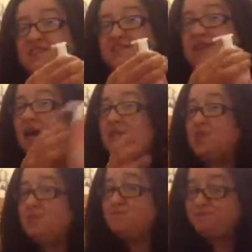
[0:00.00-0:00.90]
yeah, so
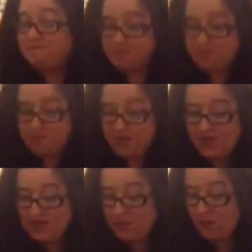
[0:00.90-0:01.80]

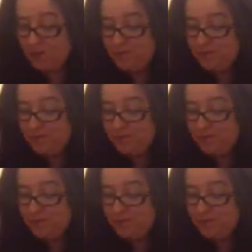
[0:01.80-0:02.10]
that's that one.